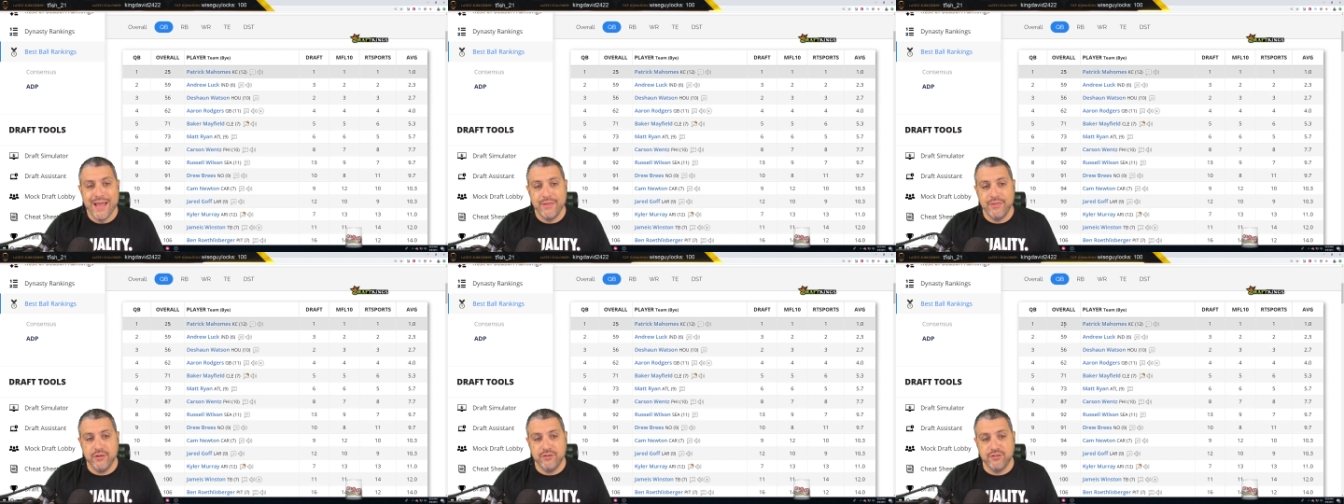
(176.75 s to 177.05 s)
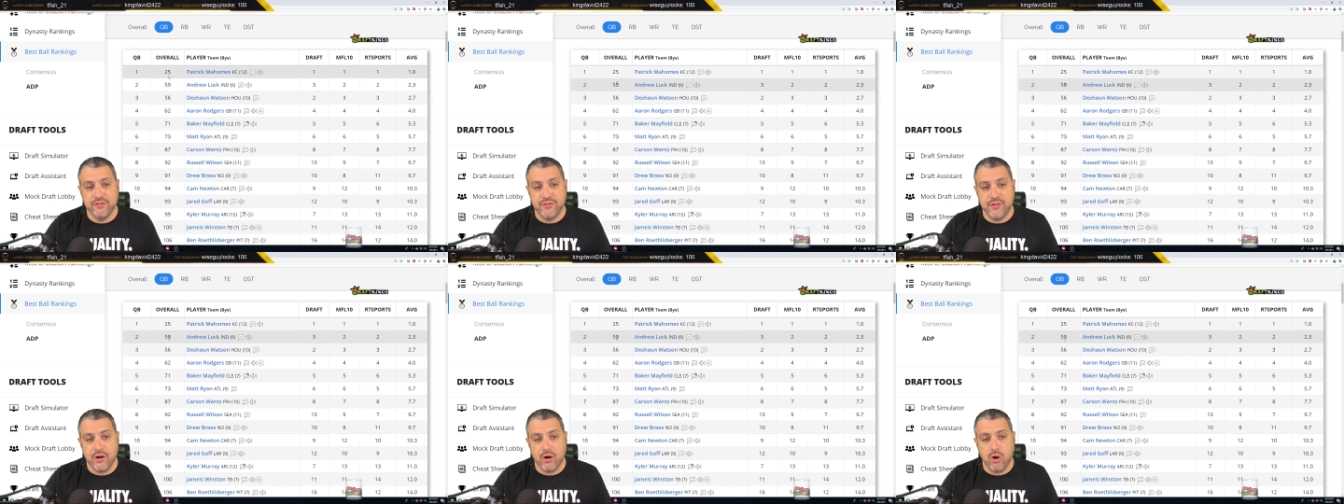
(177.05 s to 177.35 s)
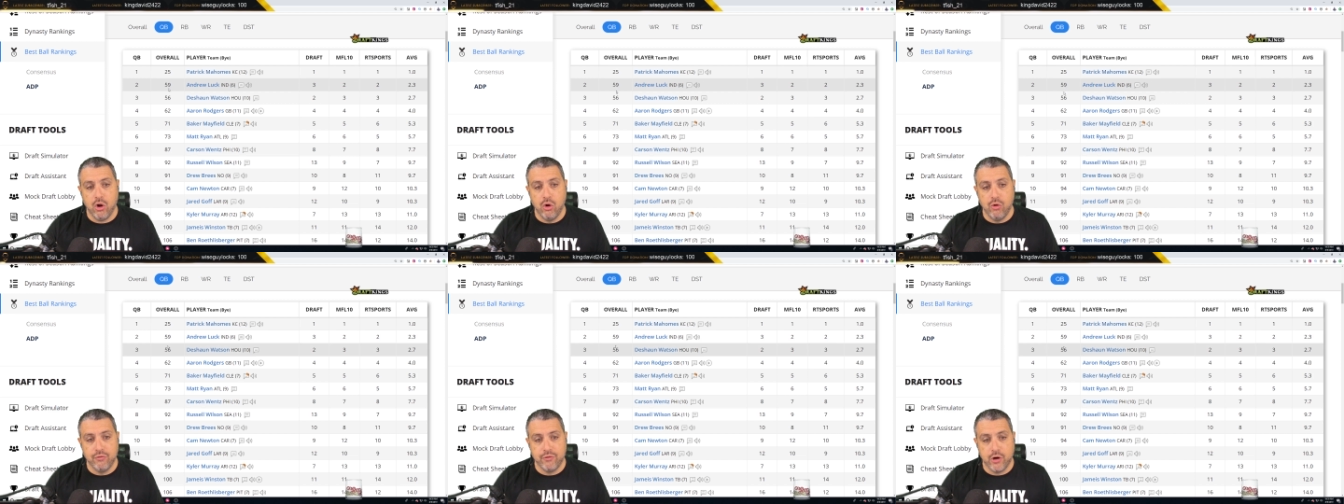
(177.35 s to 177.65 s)
This is their
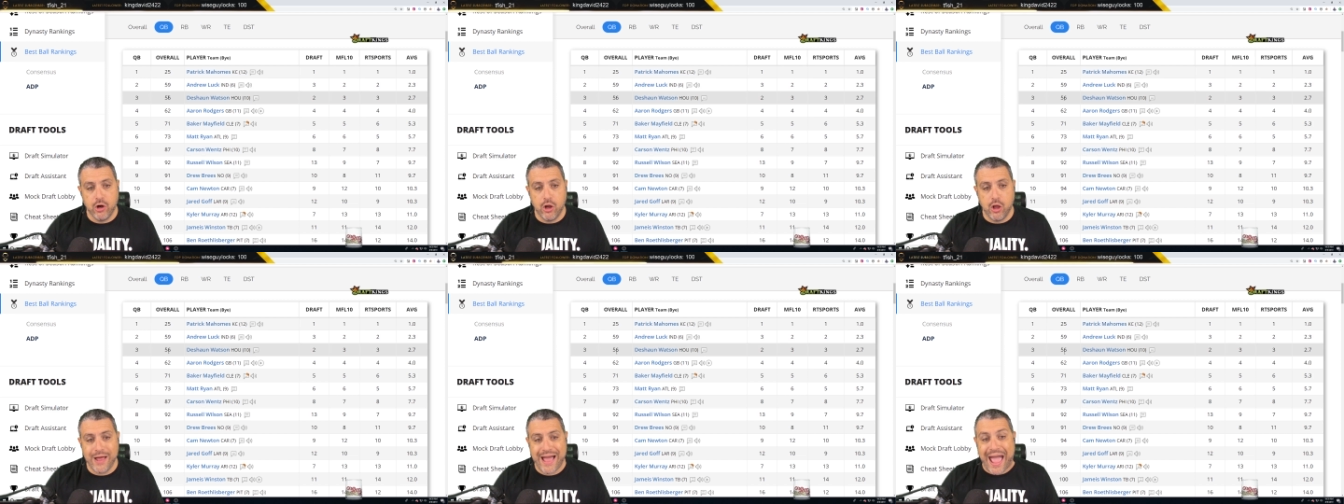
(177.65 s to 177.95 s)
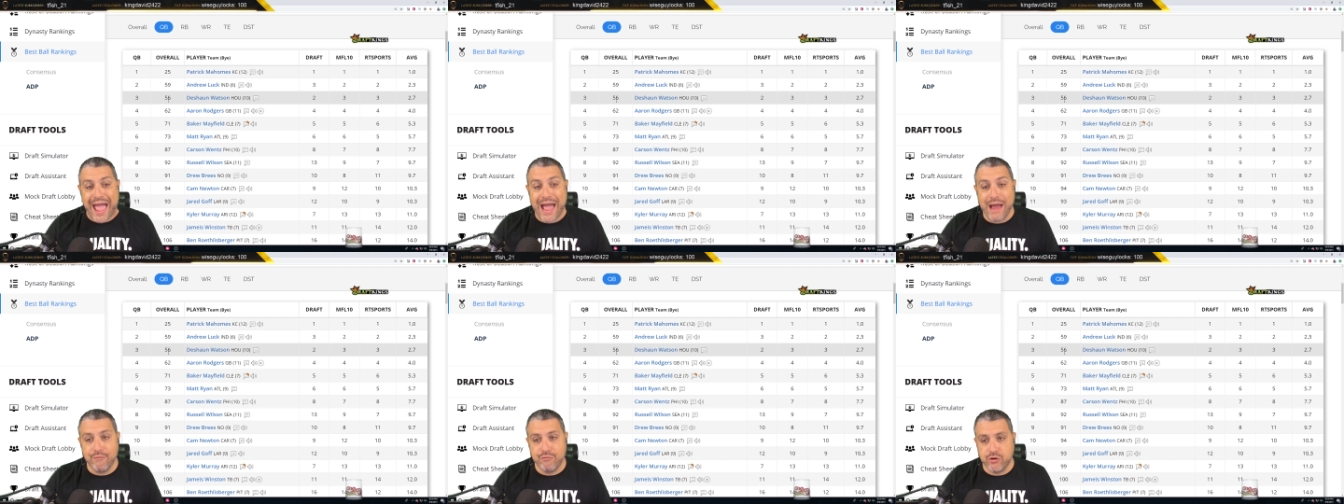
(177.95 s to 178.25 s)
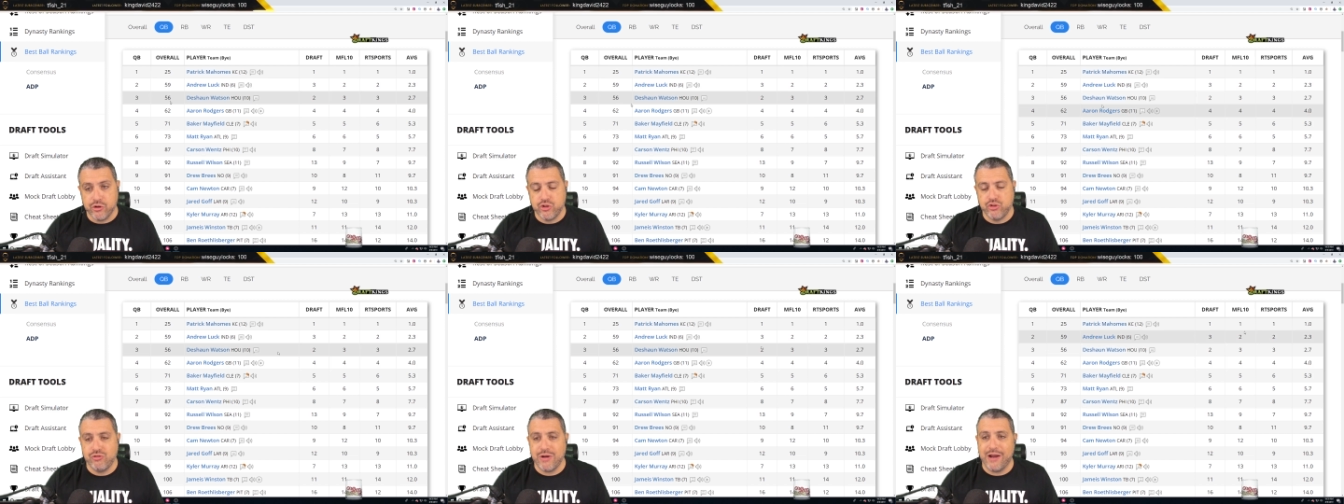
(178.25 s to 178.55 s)
overall
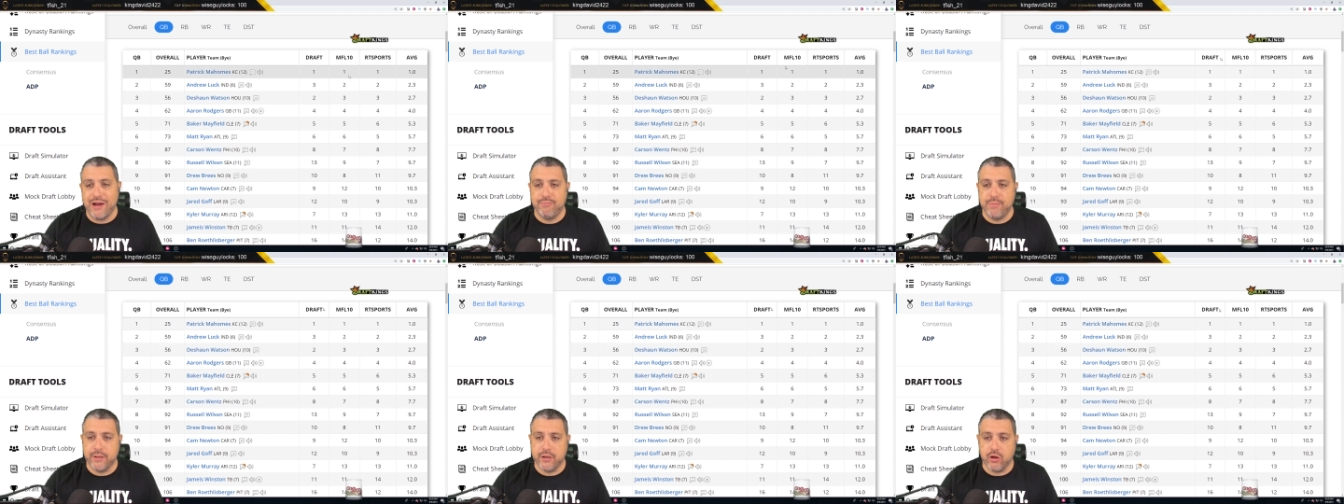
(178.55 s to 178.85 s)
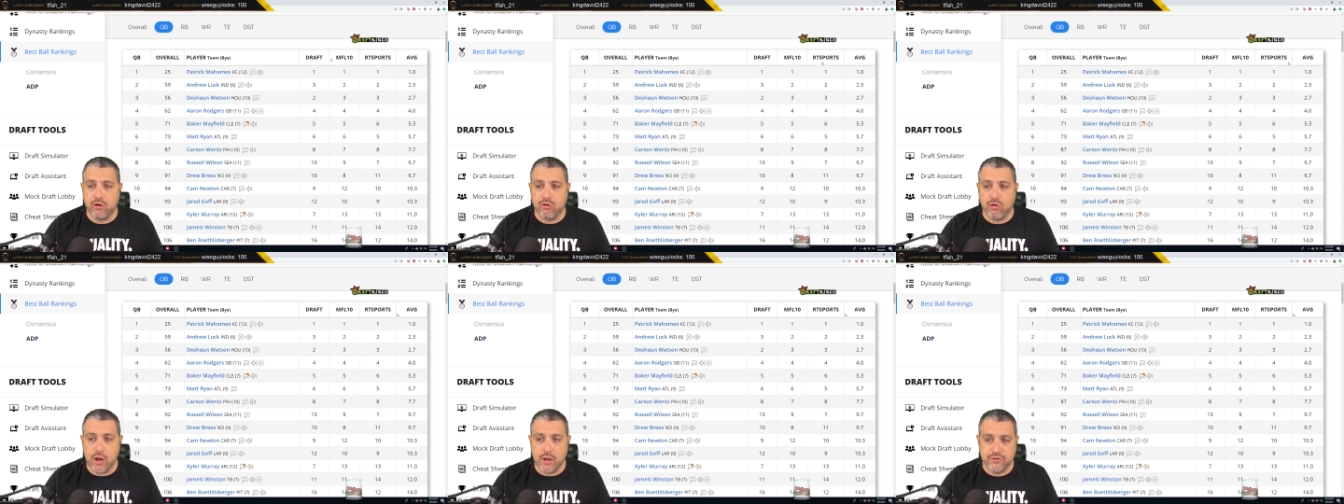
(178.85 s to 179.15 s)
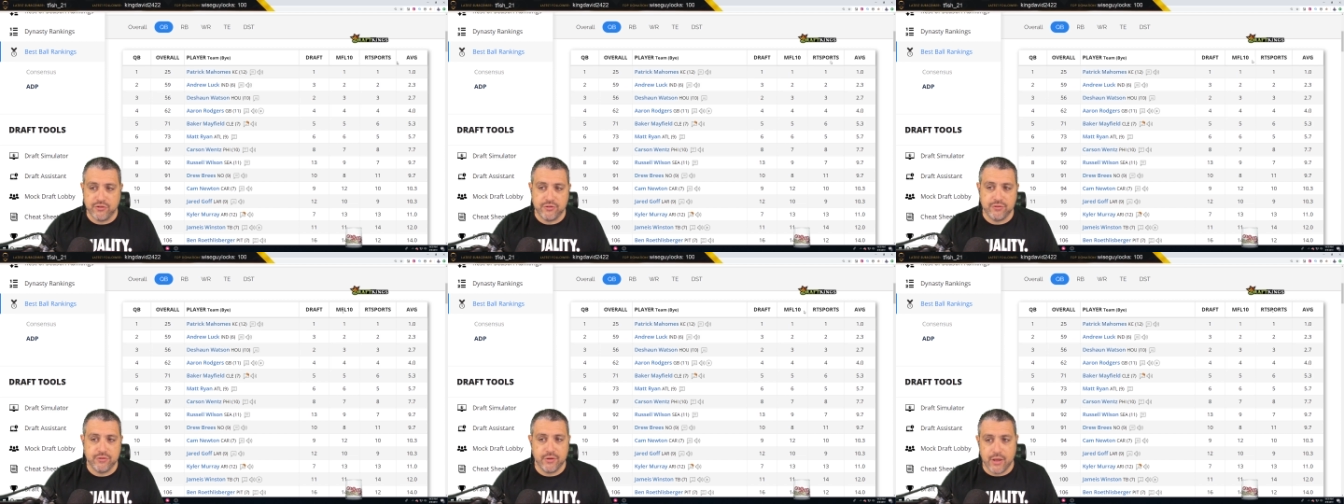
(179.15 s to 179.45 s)
average draft pick
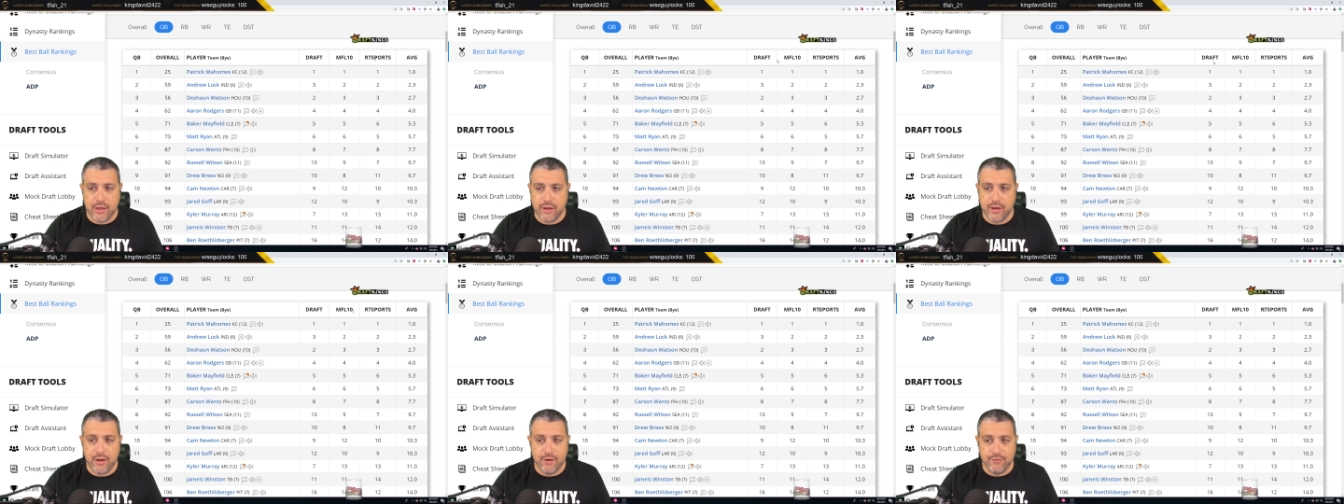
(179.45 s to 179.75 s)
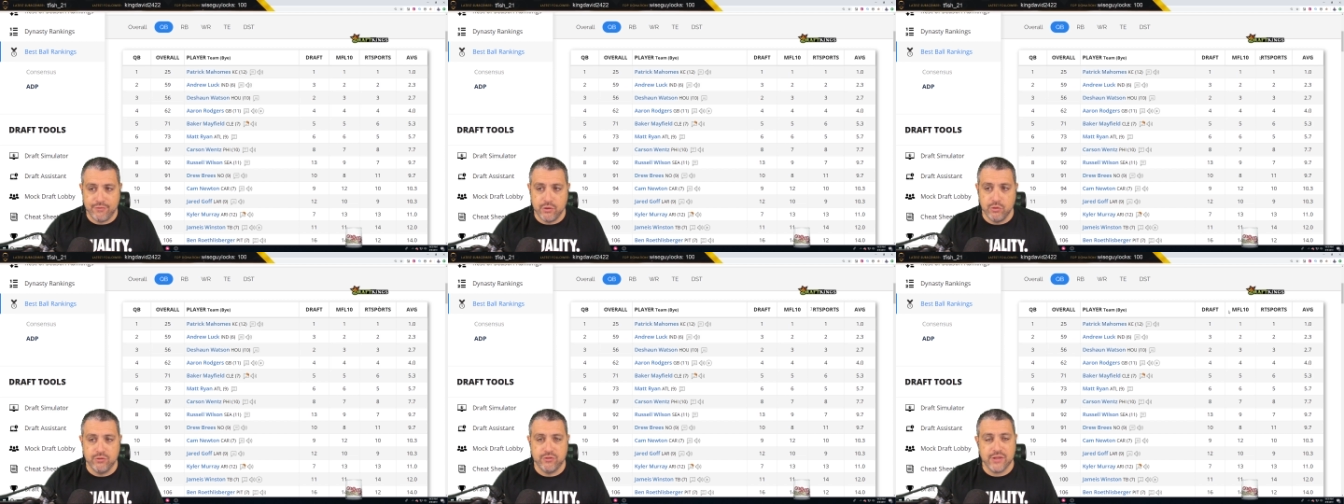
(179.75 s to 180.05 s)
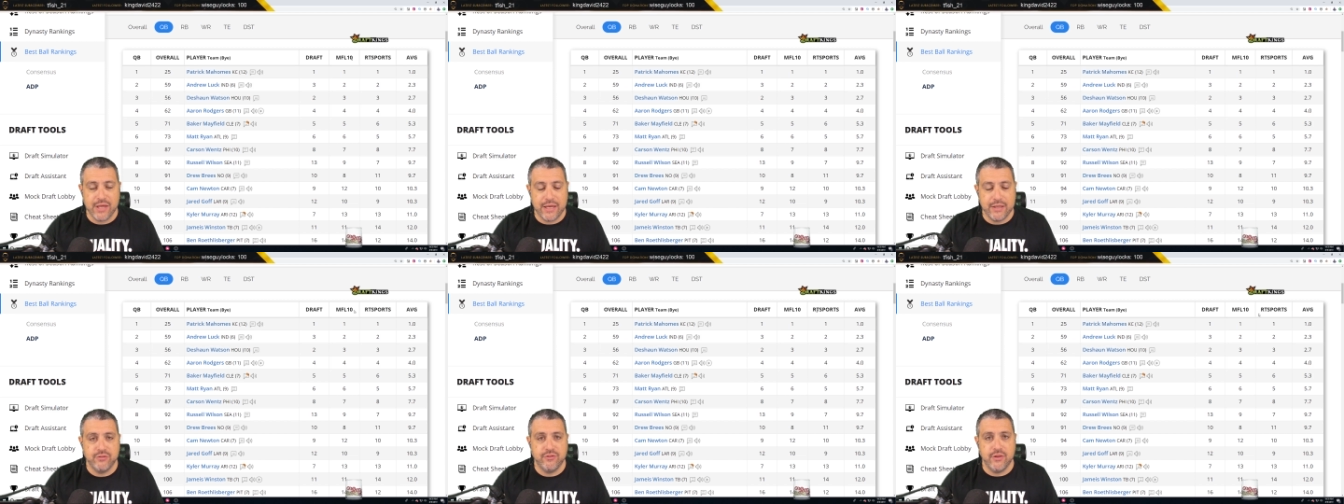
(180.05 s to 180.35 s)
across uh, a few
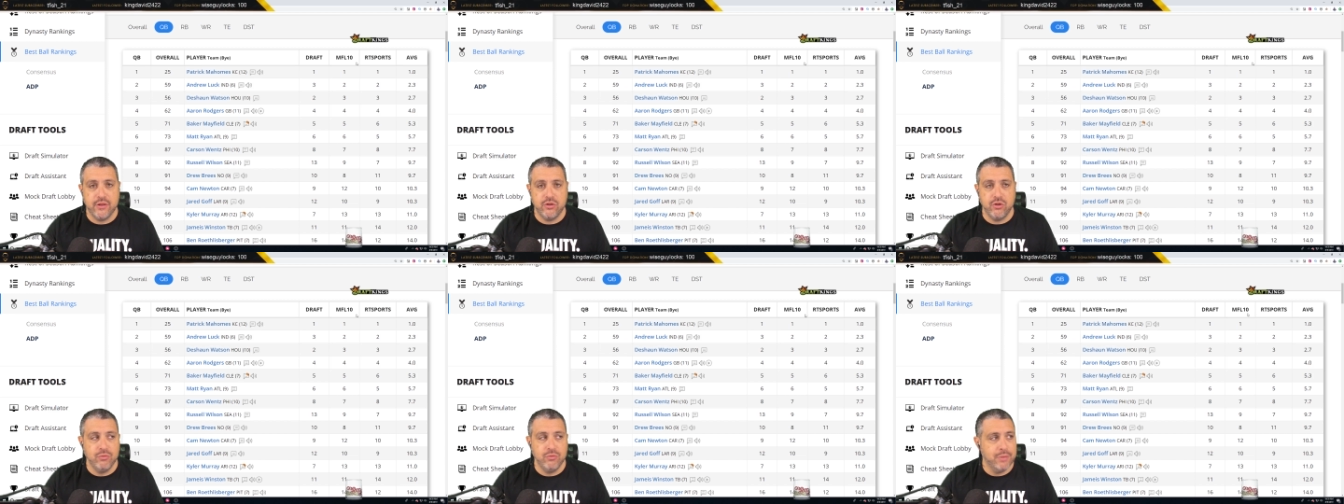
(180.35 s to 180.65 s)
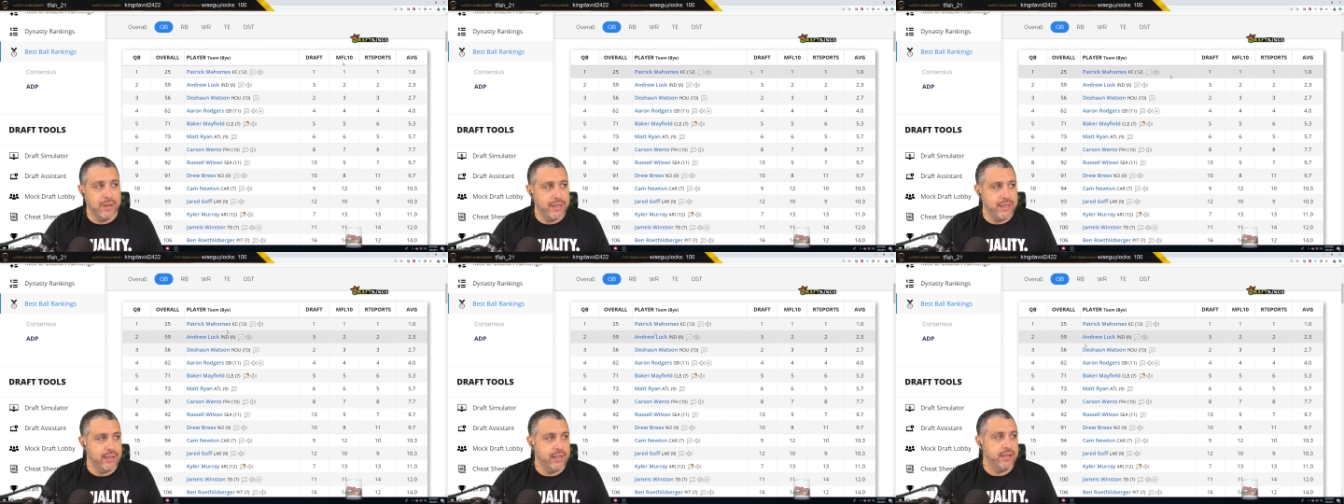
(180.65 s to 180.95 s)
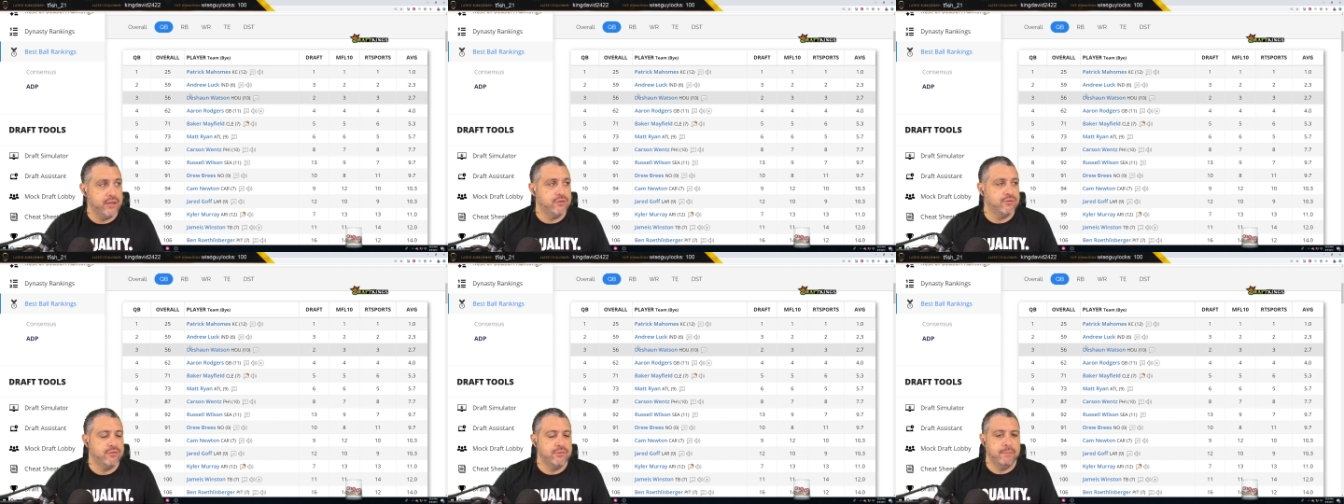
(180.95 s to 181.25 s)
sites that do money
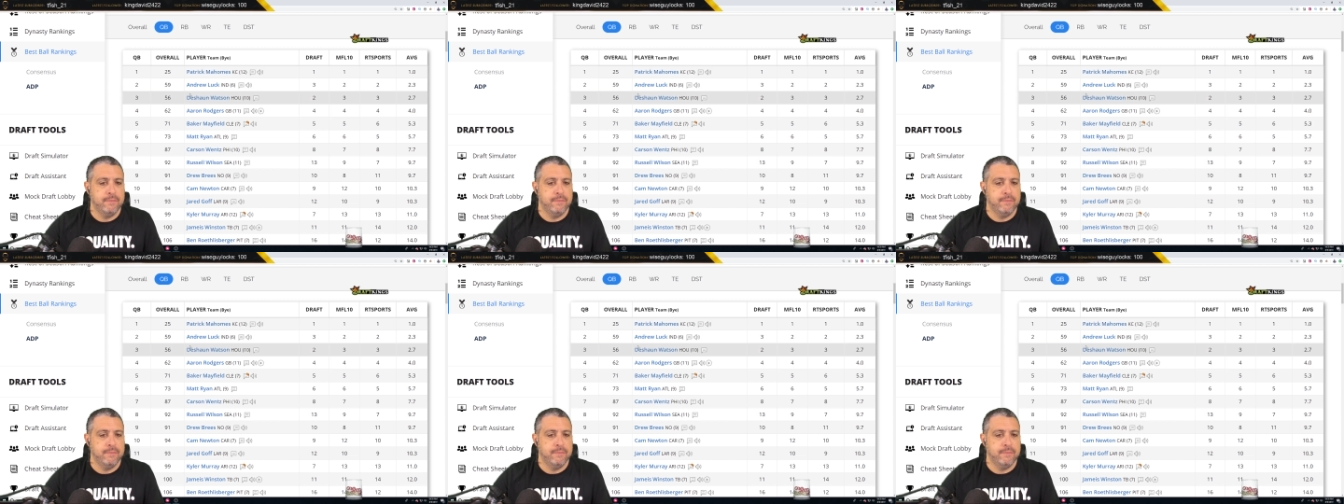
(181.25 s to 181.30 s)
leagues.